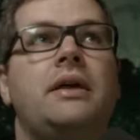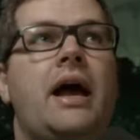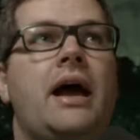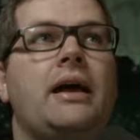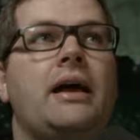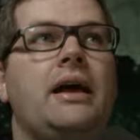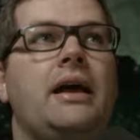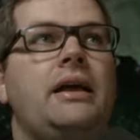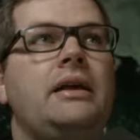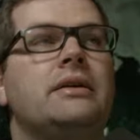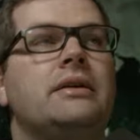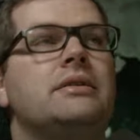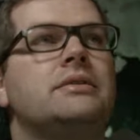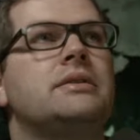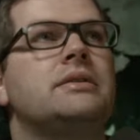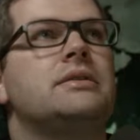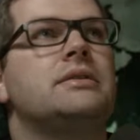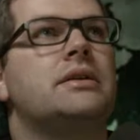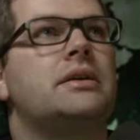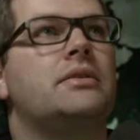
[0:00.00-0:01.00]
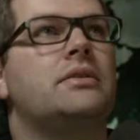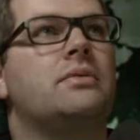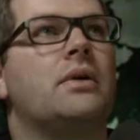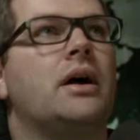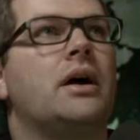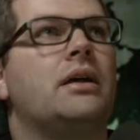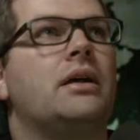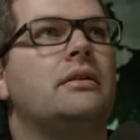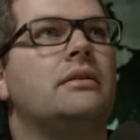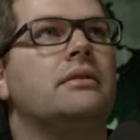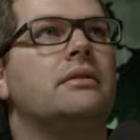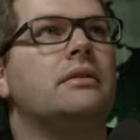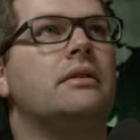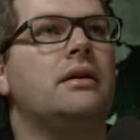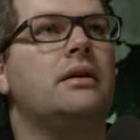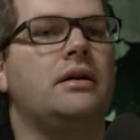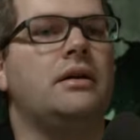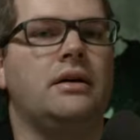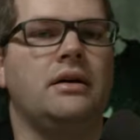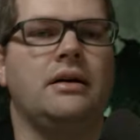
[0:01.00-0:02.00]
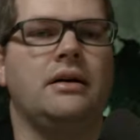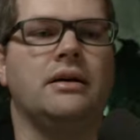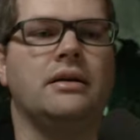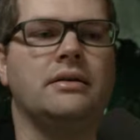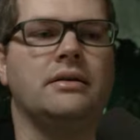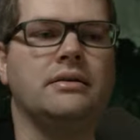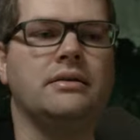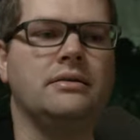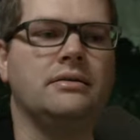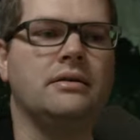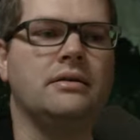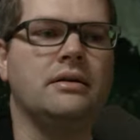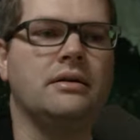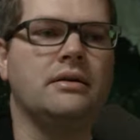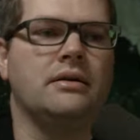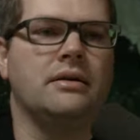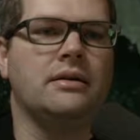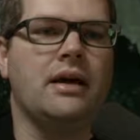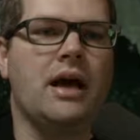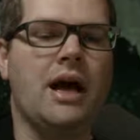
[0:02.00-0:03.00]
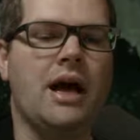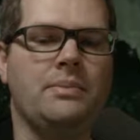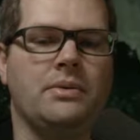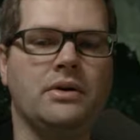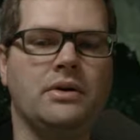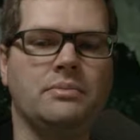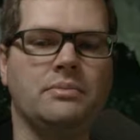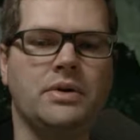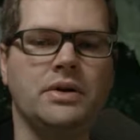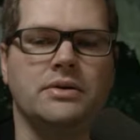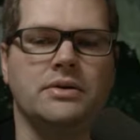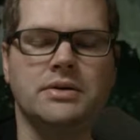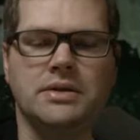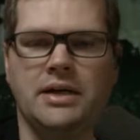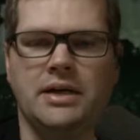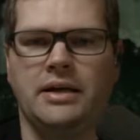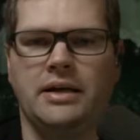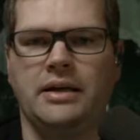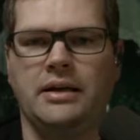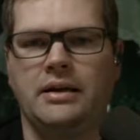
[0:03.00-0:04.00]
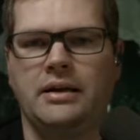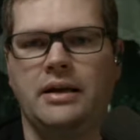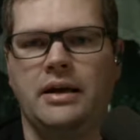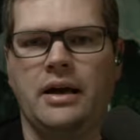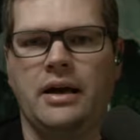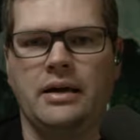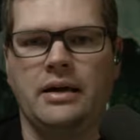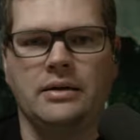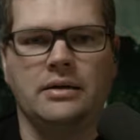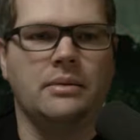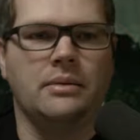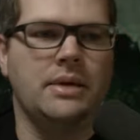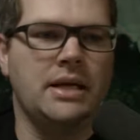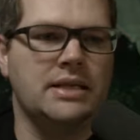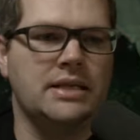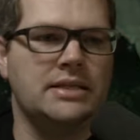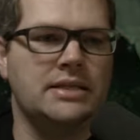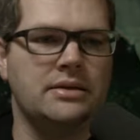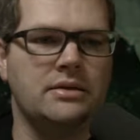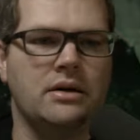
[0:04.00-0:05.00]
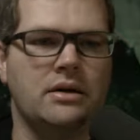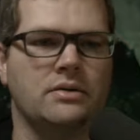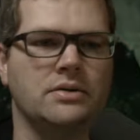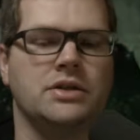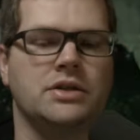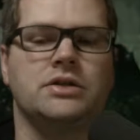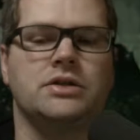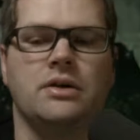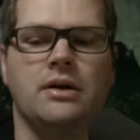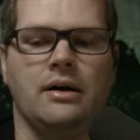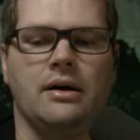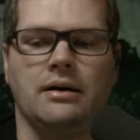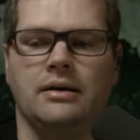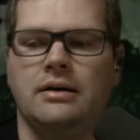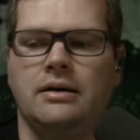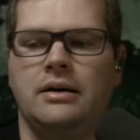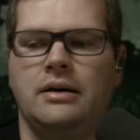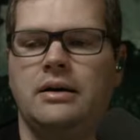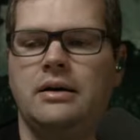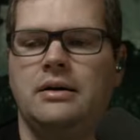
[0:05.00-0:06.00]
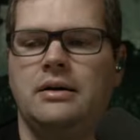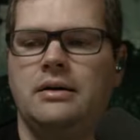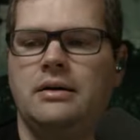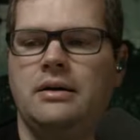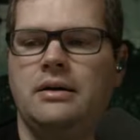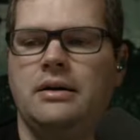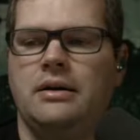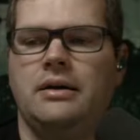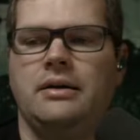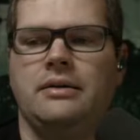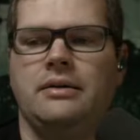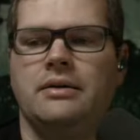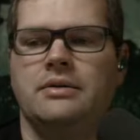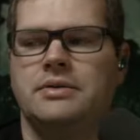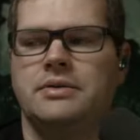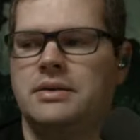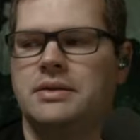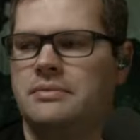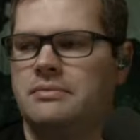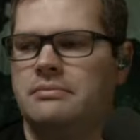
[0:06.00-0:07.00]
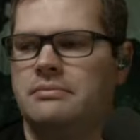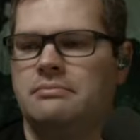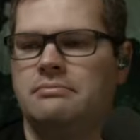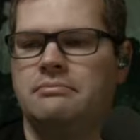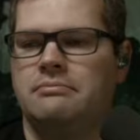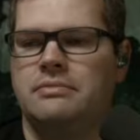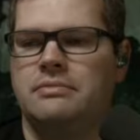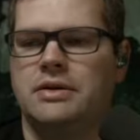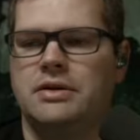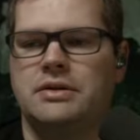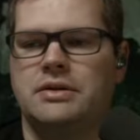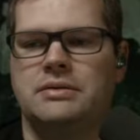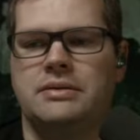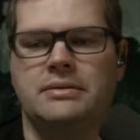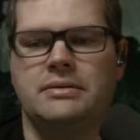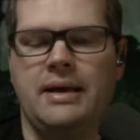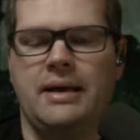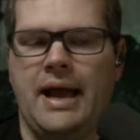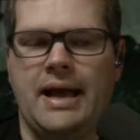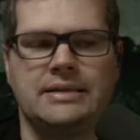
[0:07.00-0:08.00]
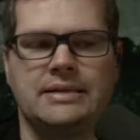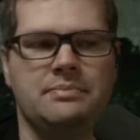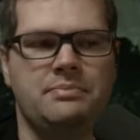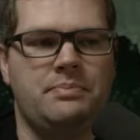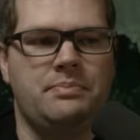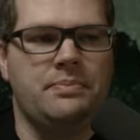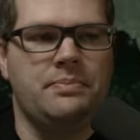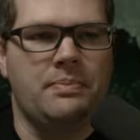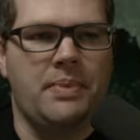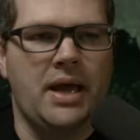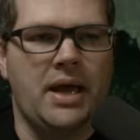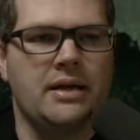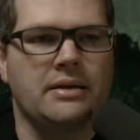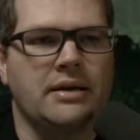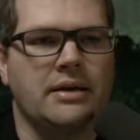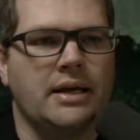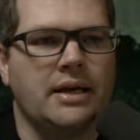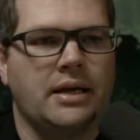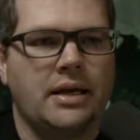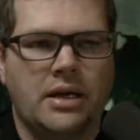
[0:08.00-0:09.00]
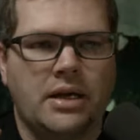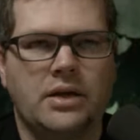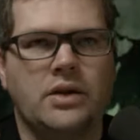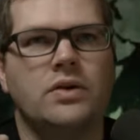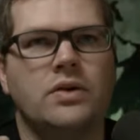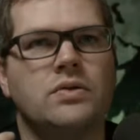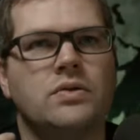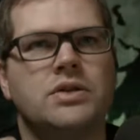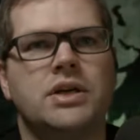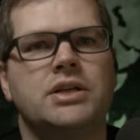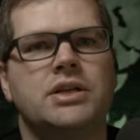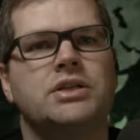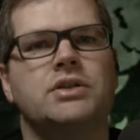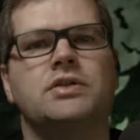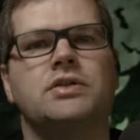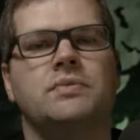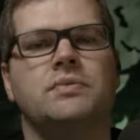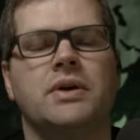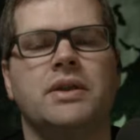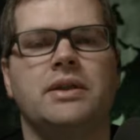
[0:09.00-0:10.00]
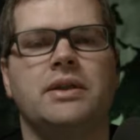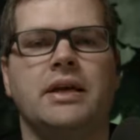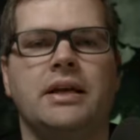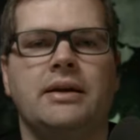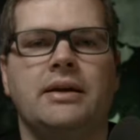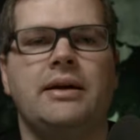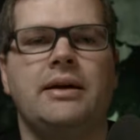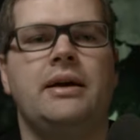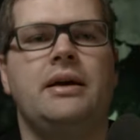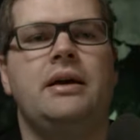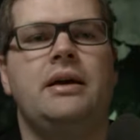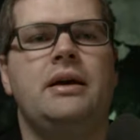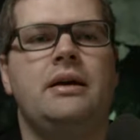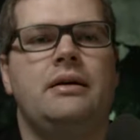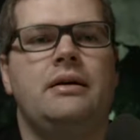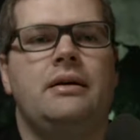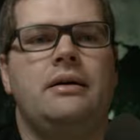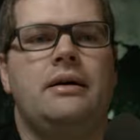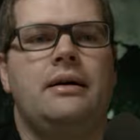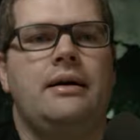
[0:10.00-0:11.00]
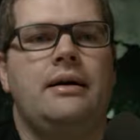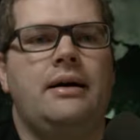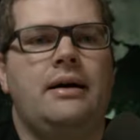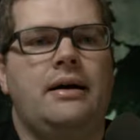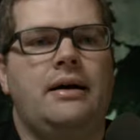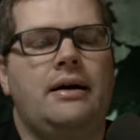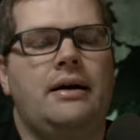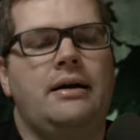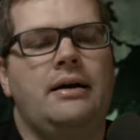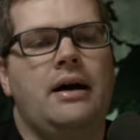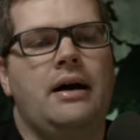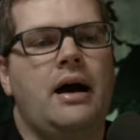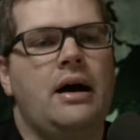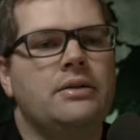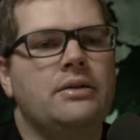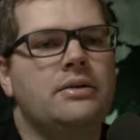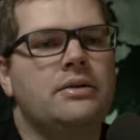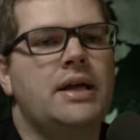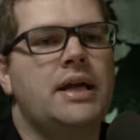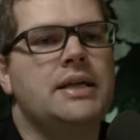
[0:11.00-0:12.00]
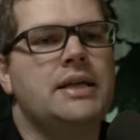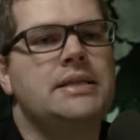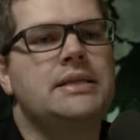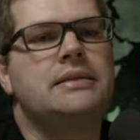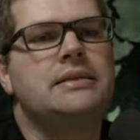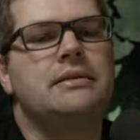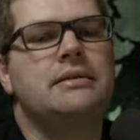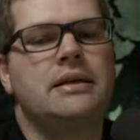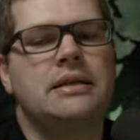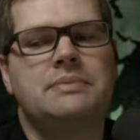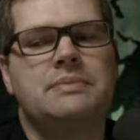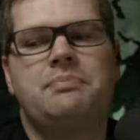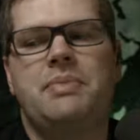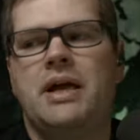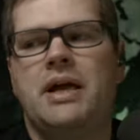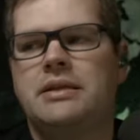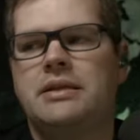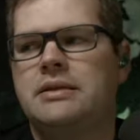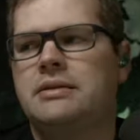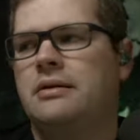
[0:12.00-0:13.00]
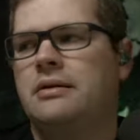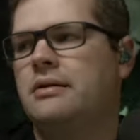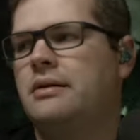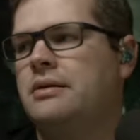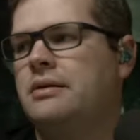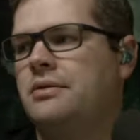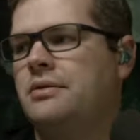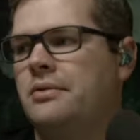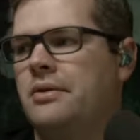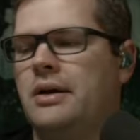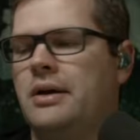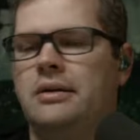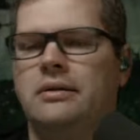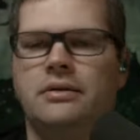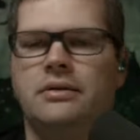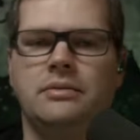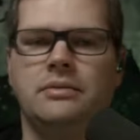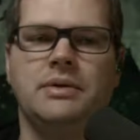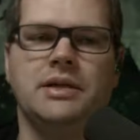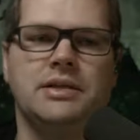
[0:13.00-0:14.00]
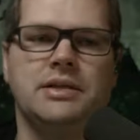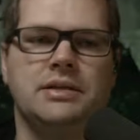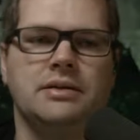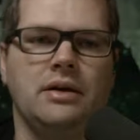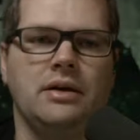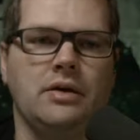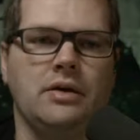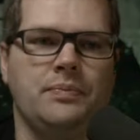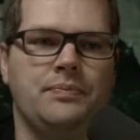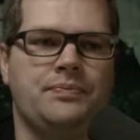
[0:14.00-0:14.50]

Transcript: 8 years is a good run on Apple computers, and I mean, it's still going strong. There's hasn't been like huge issues with it, other than it's been starting to run a little bit slow.